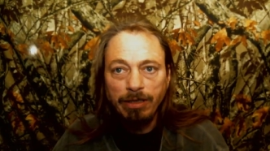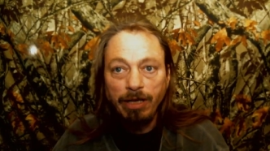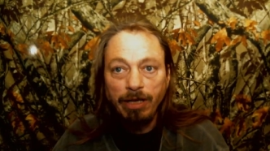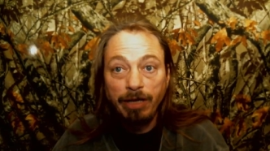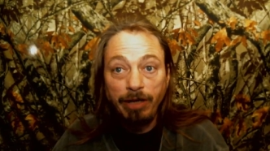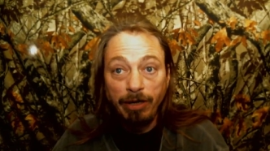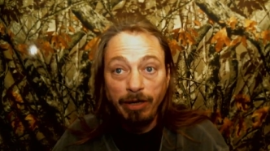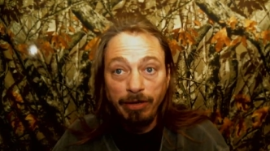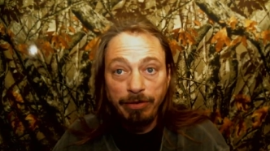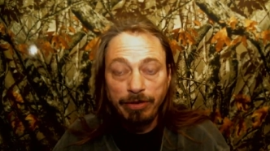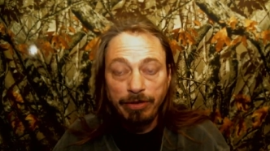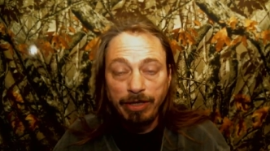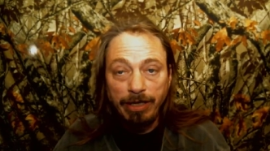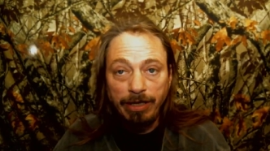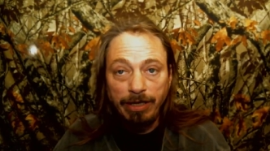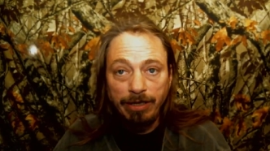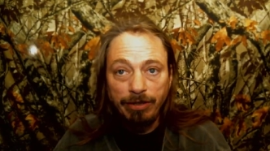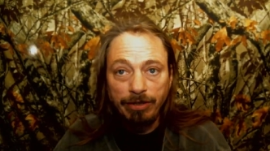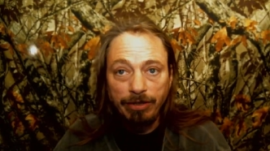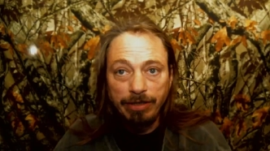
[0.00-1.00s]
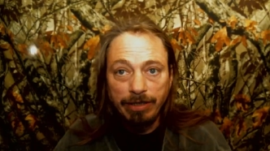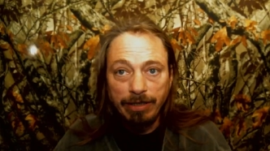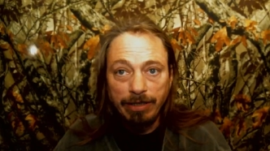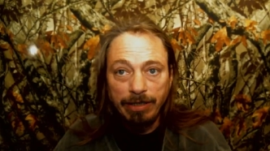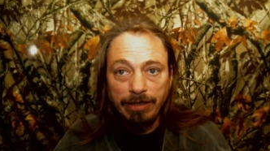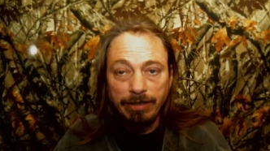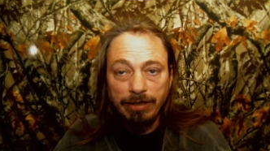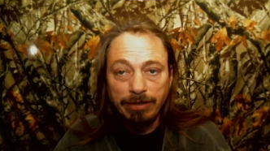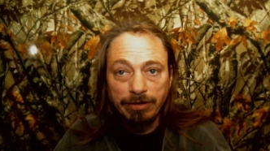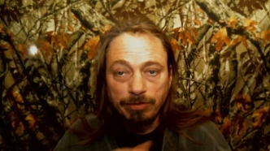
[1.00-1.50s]
another thing you
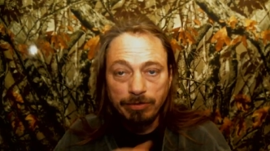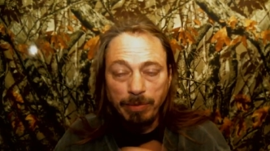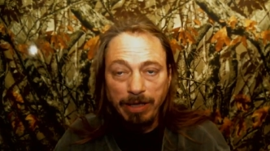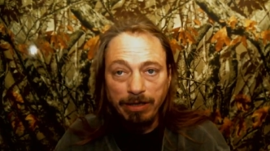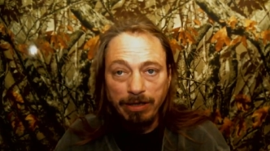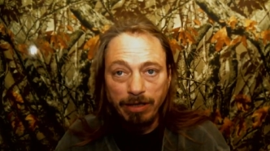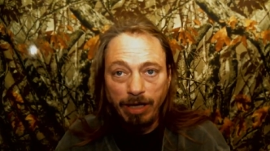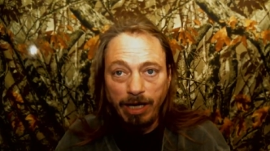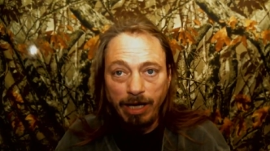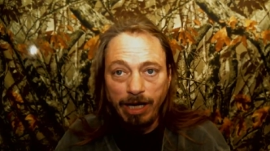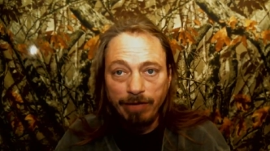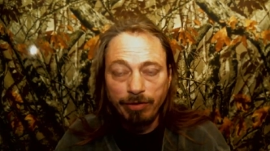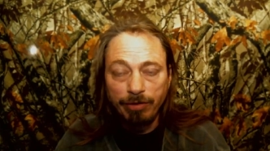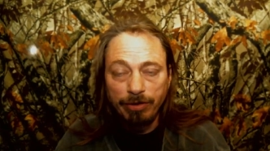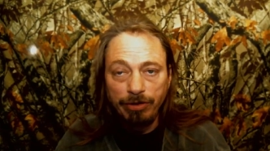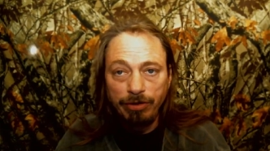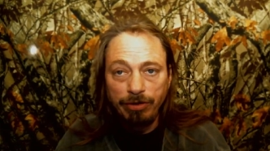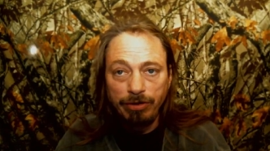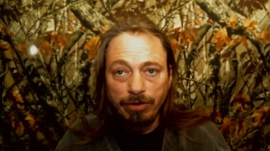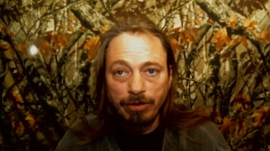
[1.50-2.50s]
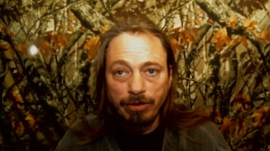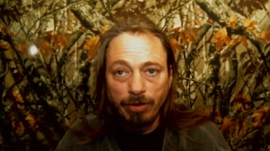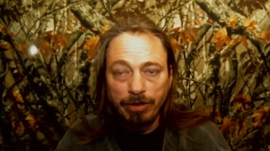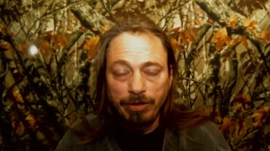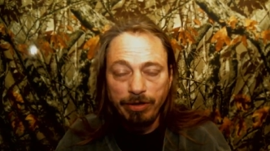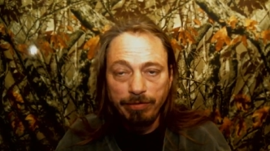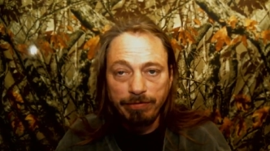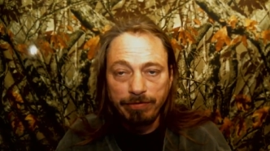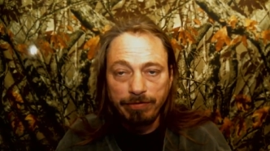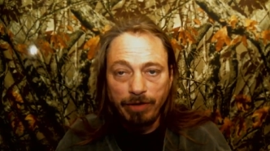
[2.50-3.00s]
did is went live on you on
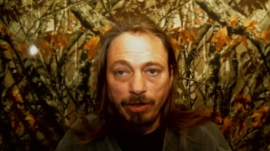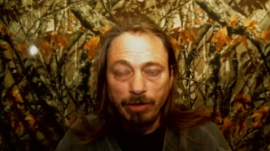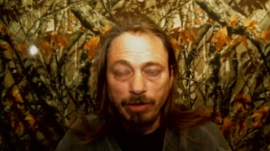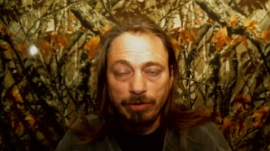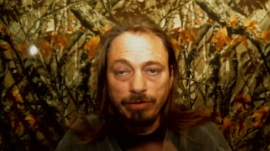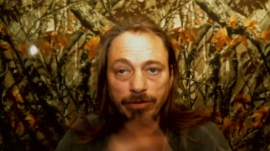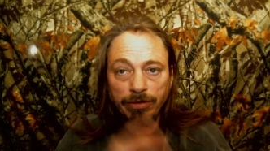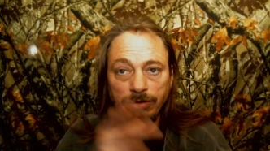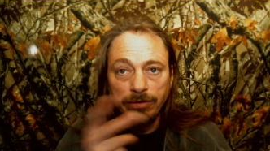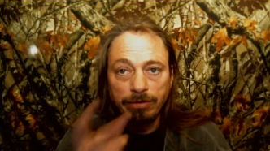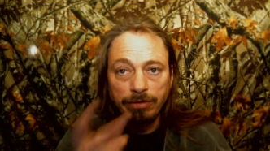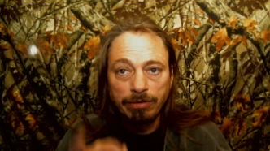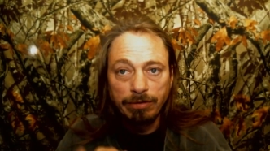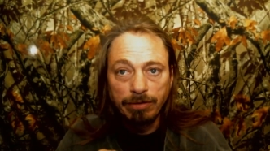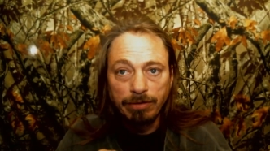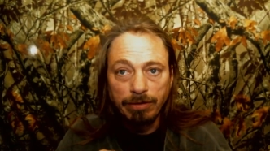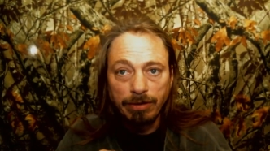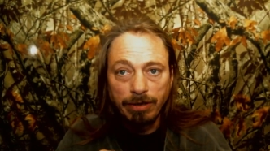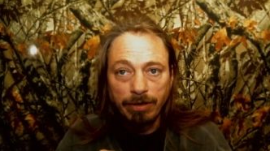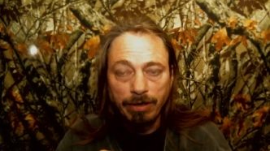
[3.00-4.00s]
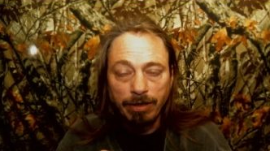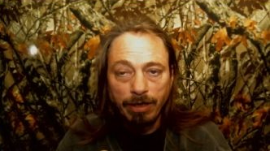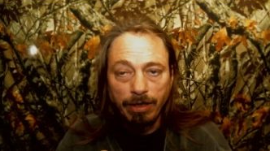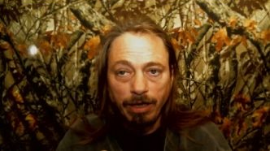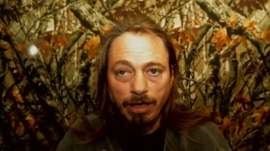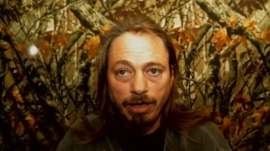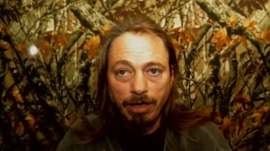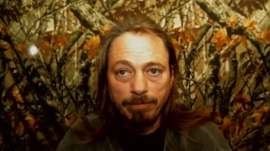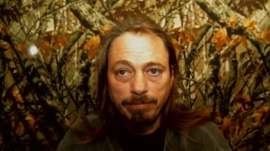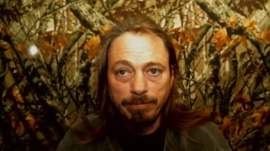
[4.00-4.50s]
the phone
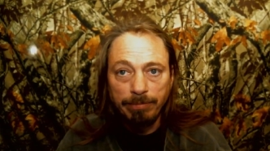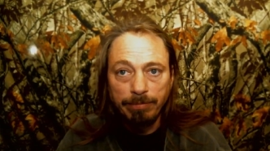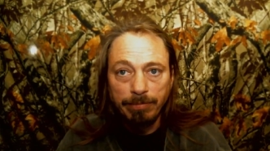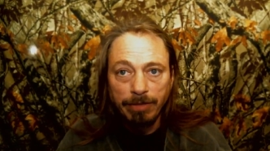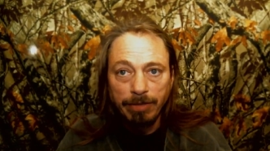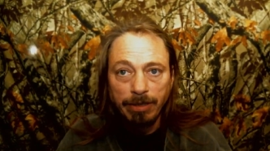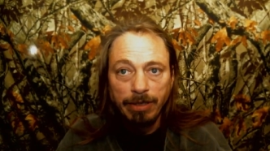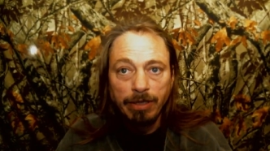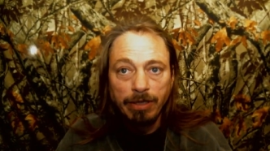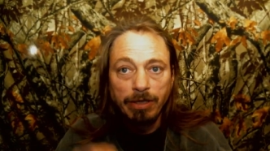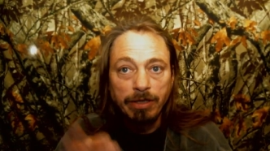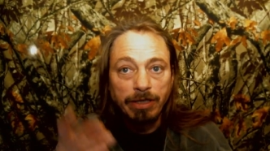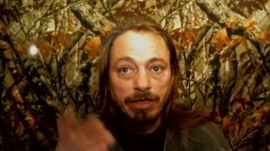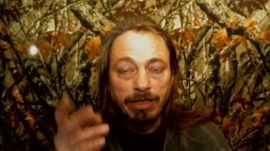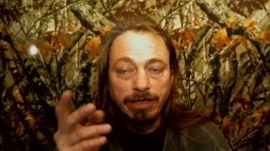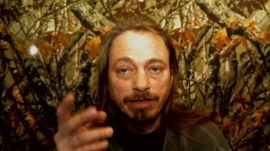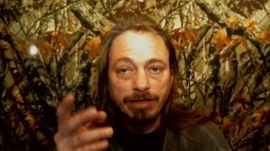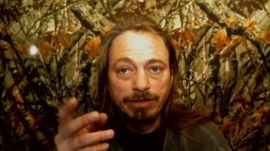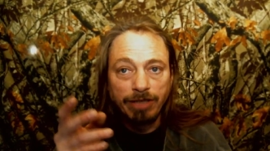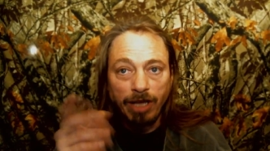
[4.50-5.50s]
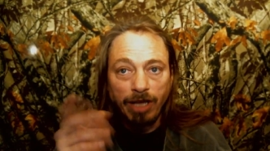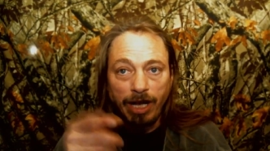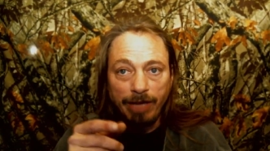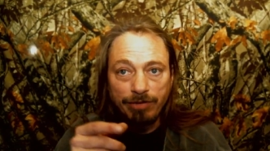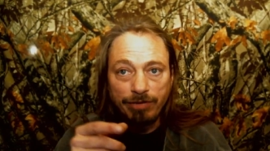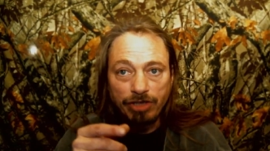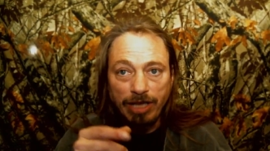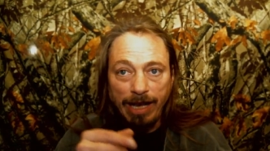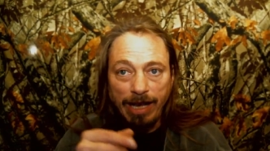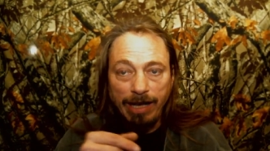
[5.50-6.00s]
um, is live
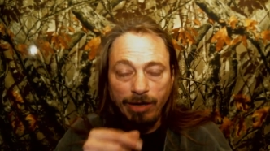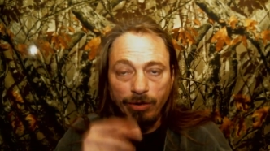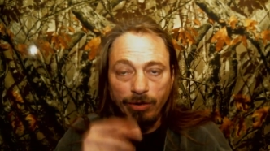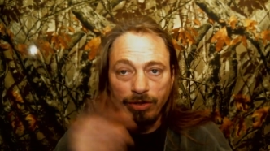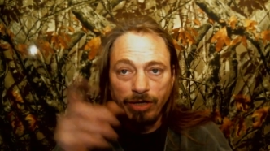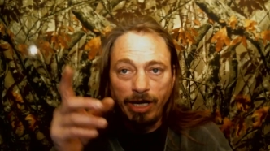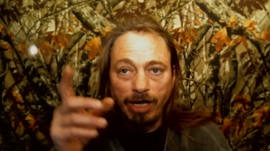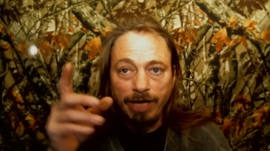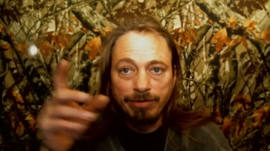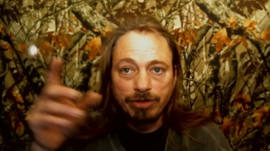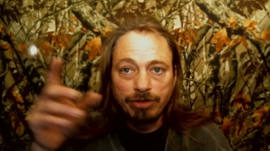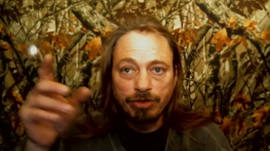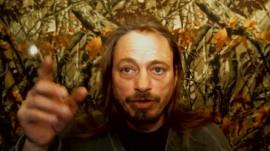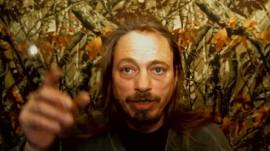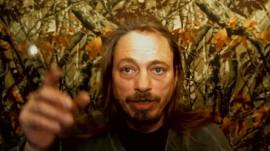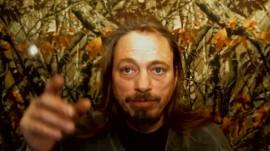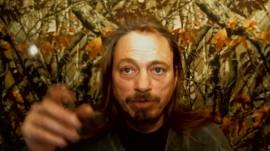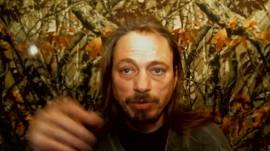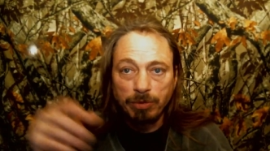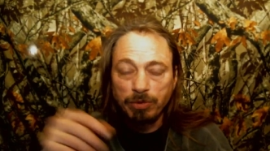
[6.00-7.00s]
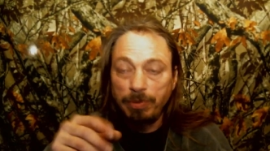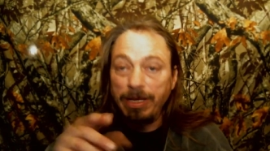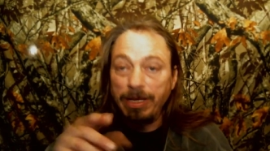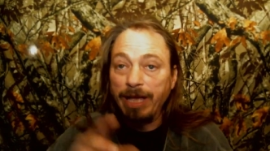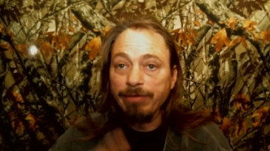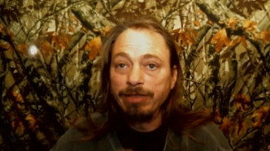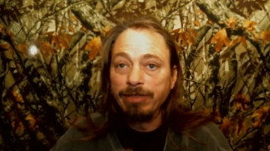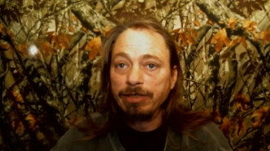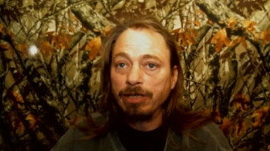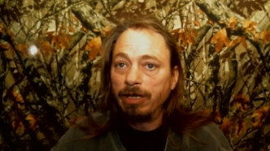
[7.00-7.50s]
chat on live streams which we
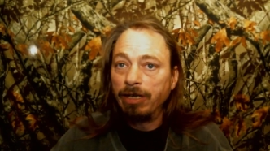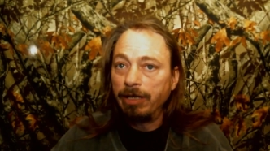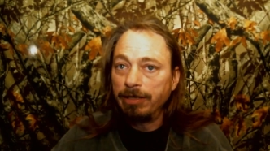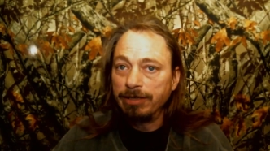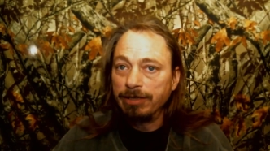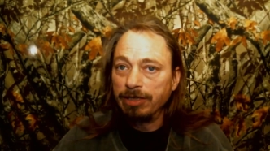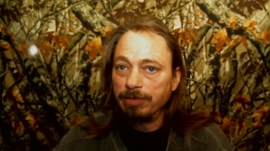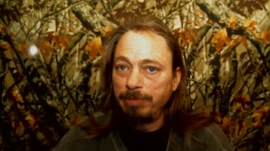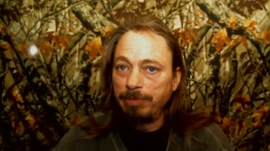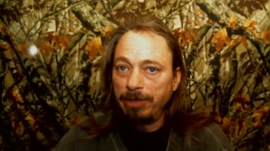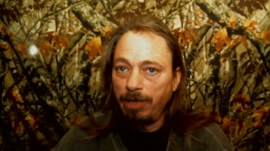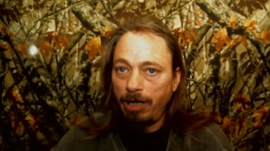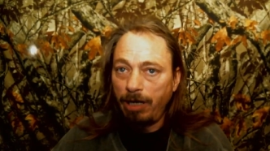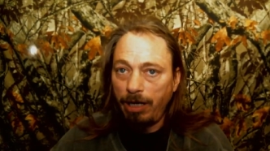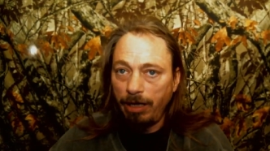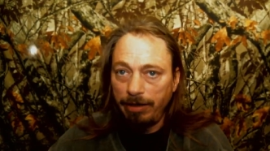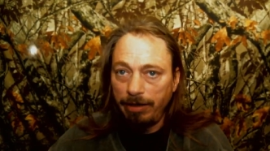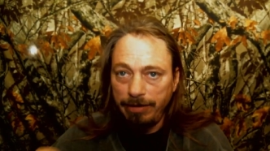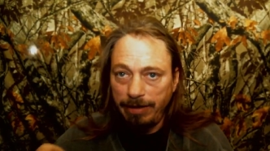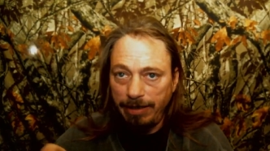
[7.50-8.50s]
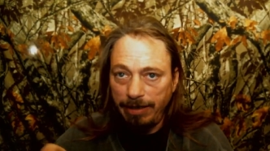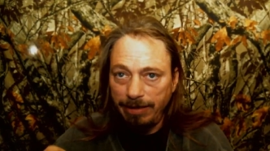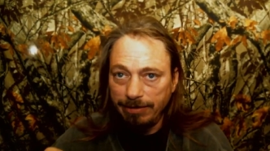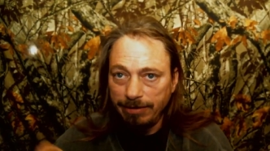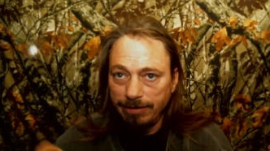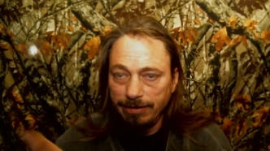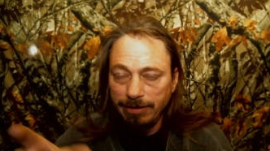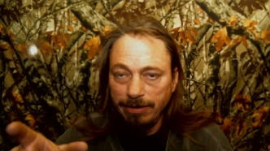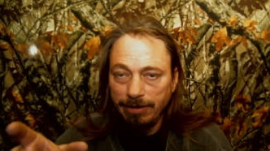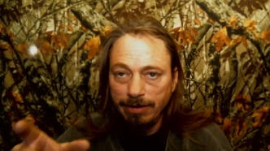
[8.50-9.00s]
haven't done because it's been the holidays